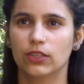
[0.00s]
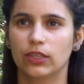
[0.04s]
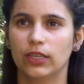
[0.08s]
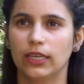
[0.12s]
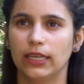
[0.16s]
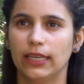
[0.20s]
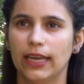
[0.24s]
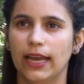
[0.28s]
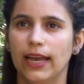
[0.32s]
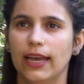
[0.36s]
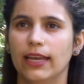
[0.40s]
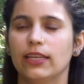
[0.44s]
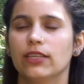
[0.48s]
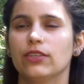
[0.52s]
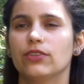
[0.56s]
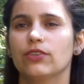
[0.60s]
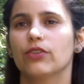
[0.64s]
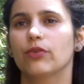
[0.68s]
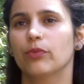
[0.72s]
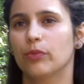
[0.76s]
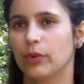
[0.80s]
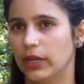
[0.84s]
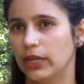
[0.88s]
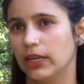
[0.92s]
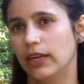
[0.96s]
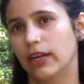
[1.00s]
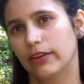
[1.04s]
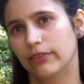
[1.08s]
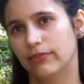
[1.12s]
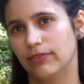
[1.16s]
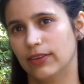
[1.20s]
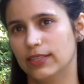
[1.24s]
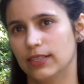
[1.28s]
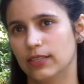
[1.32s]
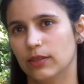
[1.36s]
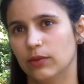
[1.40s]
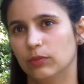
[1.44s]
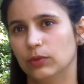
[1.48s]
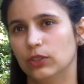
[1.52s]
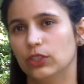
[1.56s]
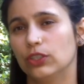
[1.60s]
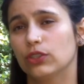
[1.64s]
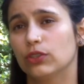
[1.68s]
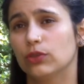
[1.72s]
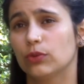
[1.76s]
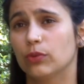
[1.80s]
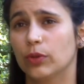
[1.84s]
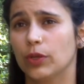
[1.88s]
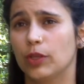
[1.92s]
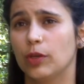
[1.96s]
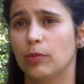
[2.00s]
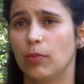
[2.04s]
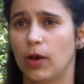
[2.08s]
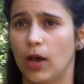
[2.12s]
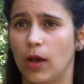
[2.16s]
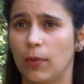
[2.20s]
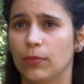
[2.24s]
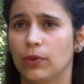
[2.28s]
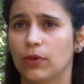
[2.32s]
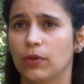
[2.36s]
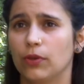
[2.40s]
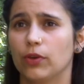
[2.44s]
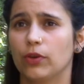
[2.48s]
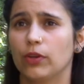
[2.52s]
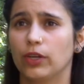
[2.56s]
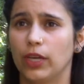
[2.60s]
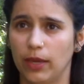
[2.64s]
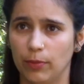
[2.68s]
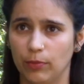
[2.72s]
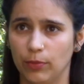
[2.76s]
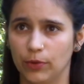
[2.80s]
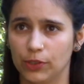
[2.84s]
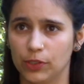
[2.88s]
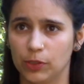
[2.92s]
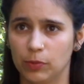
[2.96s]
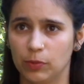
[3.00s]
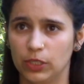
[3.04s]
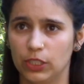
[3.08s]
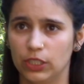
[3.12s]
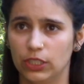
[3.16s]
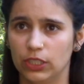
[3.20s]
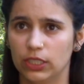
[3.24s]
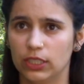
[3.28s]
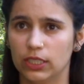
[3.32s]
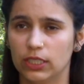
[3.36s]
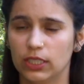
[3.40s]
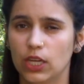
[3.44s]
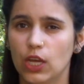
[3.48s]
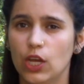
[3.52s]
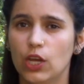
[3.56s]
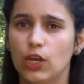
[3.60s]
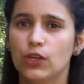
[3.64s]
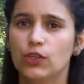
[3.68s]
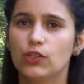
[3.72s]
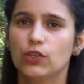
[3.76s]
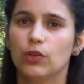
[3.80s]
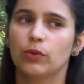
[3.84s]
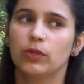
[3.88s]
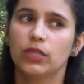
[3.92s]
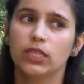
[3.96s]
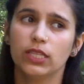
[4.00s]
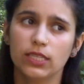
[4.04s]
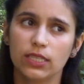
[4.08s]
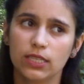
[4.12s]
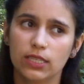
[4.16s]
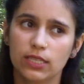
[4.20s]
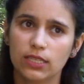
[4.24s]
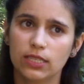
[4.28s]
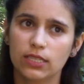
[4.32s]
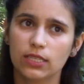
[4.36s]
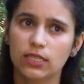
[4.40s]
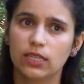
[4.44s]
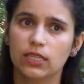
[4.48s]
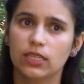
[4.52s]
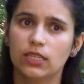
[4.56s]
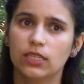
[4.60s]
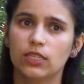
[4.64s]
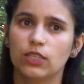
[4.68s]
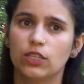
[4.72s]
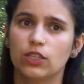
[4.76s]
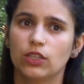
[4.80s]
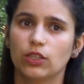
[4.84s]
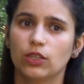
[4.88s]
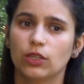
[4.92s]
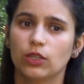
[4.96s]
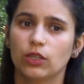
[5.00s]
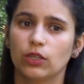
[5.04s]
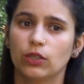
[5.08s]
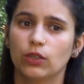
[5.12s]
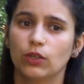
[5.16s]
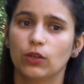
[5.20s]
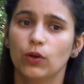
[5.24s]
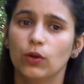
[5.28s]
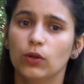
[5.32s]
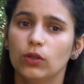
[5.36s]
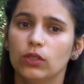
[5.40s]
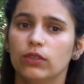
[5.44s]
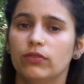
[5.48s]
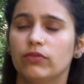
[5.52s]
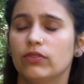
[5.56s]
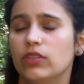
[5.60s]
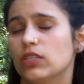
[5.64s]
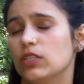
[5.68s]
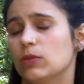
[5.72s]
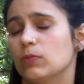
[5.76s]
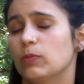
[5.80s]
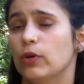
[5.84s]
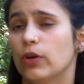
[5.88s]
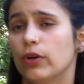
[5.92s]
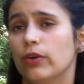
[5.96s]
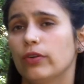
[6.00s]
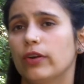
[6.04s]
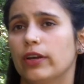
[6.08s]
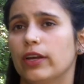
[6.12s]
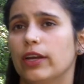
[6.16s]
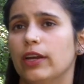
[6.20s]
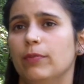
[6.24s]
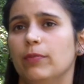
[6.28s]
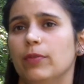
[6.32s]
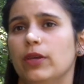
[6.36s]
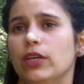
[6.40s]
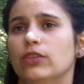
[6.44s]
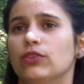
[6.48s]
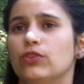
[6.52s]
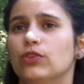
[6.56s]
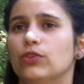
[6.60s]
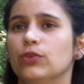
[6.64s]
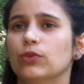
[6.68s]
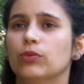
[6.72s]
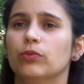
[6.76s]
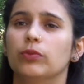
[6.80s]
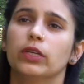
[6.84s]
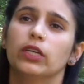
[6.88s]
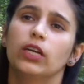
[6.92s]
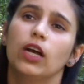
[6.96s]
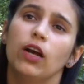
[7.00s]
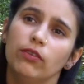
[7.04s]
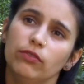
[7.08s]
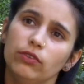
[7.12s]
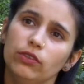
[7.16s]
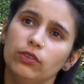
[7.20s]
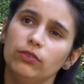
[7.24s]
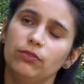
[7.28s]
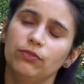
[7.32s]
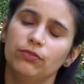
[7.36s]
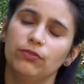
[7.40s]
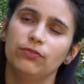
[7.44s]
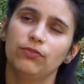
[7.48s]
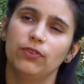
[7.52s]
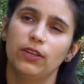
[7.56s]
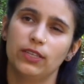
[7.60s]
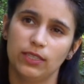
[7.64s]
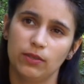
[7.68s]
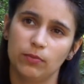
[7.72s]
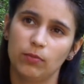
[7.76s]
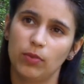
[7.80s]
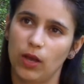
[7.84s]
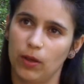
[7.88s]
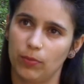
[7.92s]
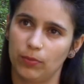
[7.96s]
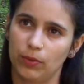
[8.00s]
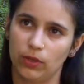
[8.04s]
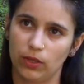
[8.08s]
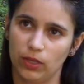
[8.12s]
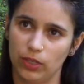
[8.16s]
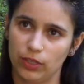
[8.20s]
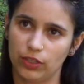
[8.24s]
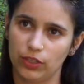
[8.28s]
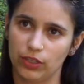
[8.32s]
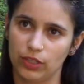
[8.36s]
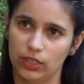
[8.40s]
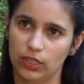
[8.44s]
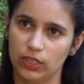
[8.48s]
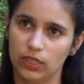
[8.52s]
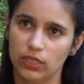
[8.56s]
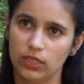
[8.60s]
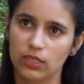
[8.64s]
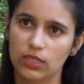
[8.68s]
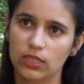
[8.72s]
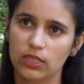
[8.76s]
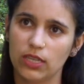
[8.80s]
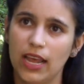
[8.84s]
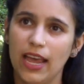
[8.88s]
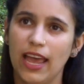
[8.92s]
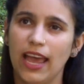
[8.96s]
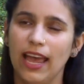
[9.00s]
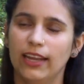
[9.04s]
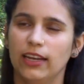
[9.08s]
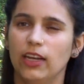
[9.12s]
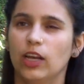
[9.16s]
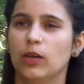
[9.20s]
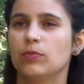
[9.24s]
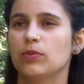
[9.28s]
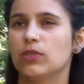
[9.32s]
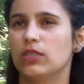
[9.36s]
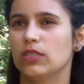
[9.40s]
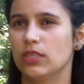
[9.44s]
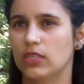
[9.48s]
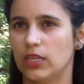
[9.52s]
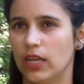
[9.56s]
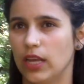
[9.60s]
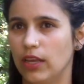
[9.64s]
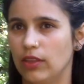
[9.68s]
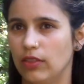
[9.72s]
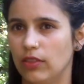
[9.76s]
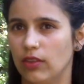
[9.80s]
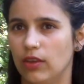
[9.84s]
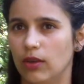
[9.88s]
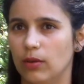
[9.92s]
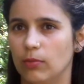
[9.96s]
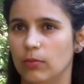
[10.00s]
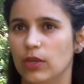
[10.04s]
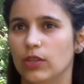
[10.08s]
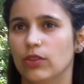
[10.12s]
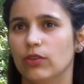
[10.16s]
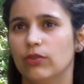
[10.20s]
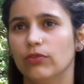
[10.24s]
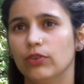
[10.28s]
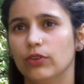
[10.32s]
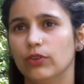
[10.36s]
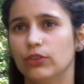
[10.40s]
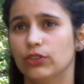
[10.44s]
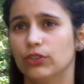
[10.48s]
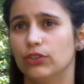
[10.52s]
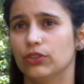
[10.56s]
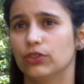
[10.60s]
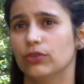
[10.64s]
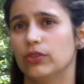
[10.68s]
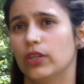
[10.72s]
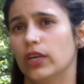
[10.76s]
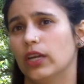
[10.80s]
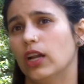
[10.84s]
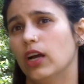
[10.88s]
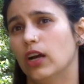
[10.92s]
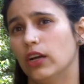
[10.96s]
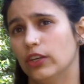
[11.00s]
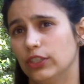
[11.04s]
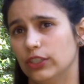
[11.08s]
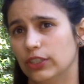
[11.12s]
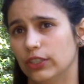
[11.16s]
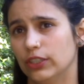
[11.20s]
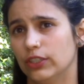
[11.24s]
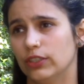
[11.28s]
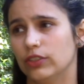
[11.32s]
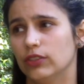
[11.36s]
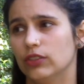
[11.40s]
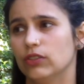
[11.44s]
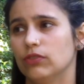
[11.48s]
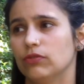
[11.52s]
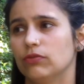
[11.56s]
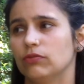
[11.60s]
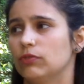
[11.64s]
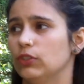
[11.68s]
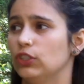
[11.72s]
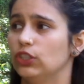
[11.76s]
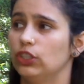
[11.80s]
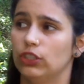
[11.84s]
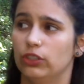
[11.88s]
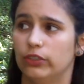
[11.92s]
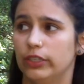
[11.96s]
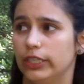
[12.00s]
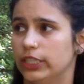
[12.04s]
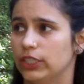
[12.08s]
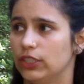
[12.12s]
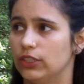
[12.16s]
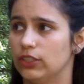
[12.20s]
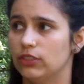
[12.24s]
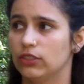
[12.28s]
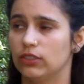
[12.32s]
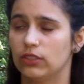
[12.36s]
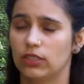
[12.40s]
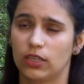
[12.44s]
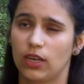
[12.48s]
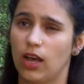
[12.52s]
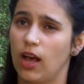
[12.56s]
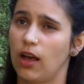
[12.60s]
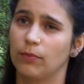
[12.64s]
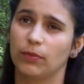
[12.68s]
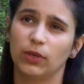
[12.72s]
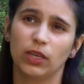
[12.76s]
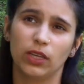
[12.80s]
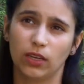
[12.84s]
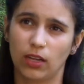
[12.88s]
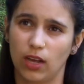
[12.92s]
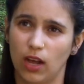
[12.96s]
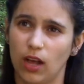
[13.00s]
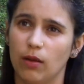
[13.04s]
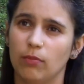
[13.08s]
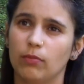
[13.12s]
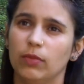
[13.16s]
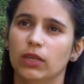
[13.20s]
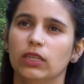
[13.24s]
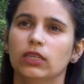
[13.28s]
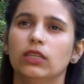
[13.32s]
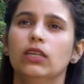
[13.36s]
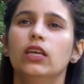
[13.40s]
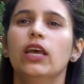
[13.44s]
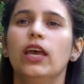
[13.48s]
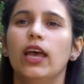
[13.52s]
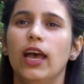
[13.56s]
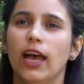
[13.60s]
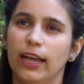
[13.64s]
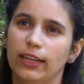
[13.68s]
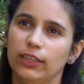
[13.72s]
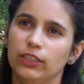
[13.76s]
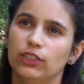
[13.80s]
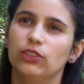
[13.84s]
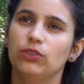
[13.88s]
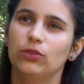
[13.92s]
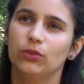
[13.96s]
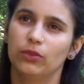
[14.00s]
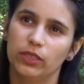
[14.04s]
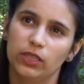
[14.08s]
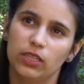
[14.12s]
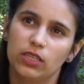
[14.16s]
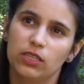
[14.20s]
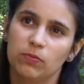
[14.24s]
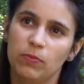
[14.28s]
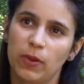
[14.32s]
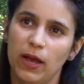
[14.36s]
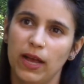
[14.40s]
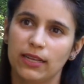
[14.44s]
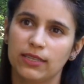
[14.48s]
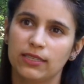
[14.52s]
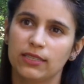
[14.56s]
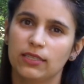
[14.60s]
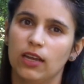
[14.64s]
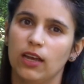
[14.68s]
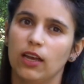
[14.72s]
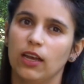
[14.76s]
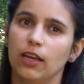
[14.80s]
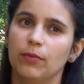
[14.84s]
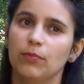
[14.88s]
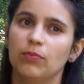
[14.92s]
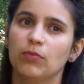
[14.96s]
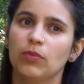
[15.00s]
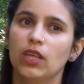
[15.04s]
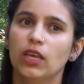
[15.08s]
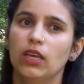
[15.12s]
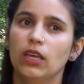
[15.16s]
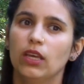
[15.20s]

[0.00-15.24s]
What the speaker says: looking at is the ringneck pheasant, which is a really popular game bird species. So in this instance, the goal of this program is to recover pheasant populations and help sustain them in the future so that hunters for generations to come can come and enjoy this pastime.